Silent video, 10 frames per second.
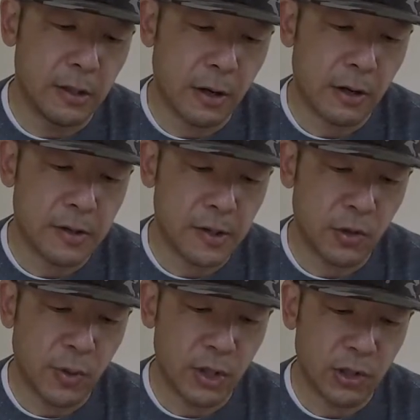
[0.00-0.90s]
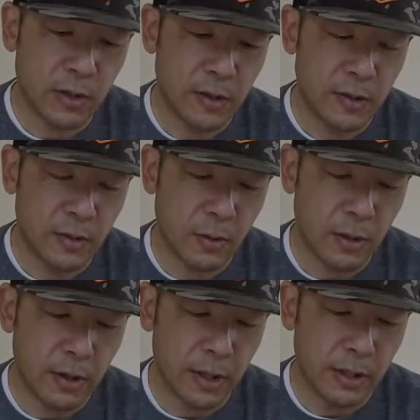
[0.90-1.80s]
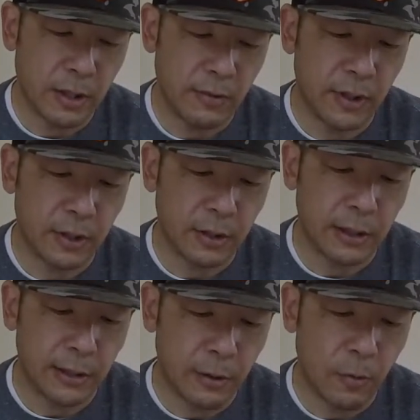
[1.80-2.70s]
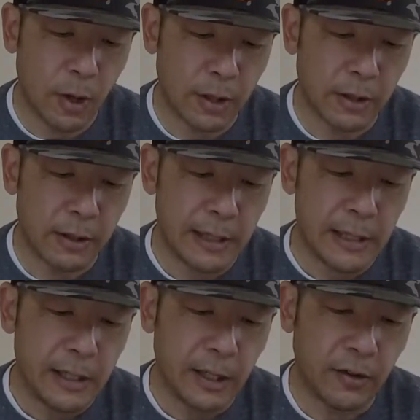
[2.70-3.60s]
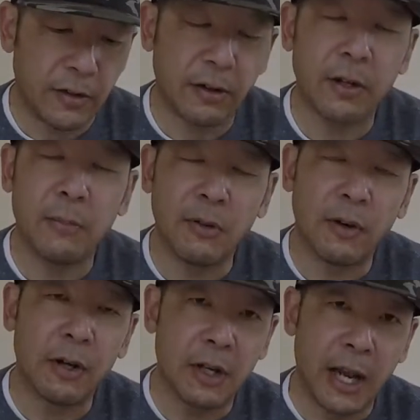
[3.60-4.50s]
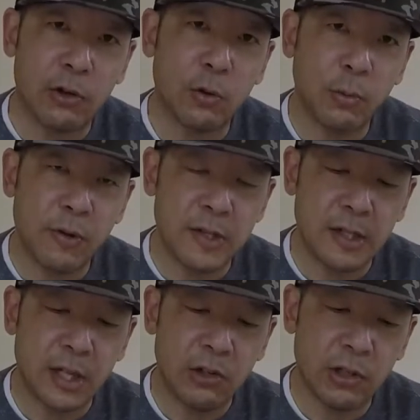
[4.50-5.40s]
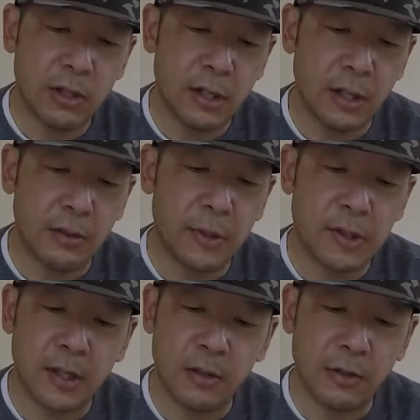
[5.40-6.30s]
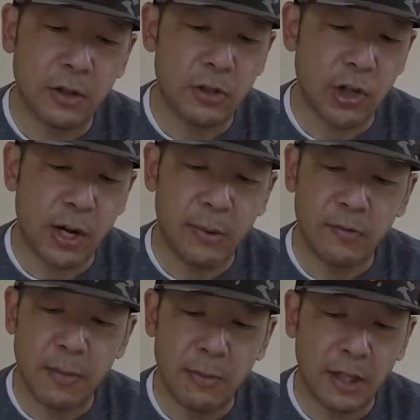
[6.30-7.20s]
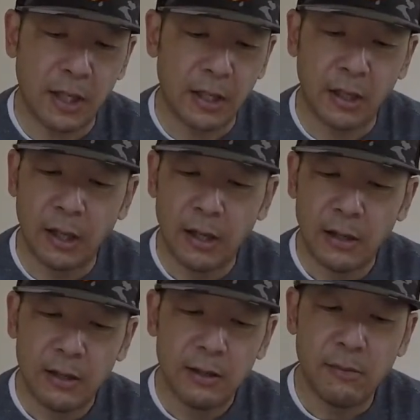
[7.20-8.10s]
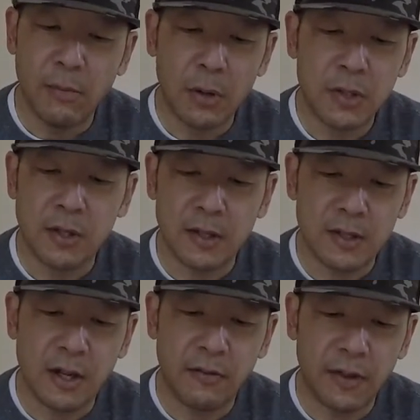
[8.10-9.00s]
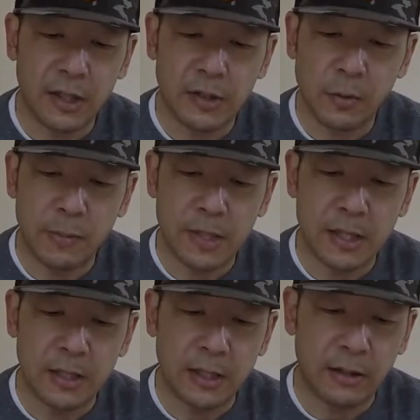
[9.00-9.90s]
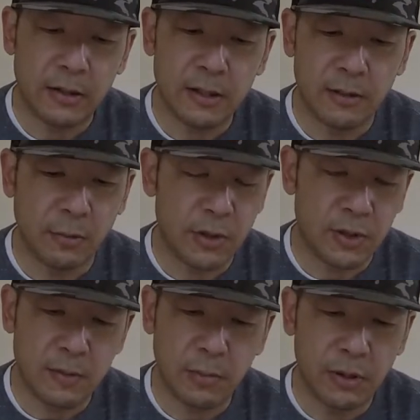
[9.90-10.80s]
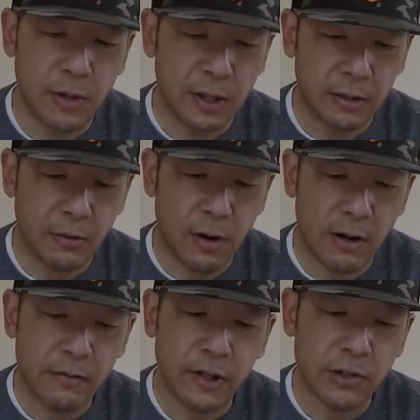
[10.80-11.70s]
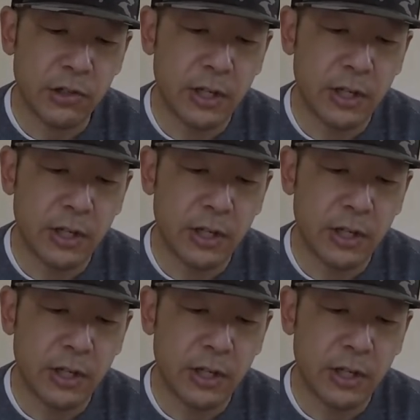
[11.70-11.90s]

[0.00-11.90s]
darker situations or even in clear water, it's still going to be a very natural presentation. It's going to do a good job of mimicking most of the stuff that swims in the delta, which is bluegill and crawfish.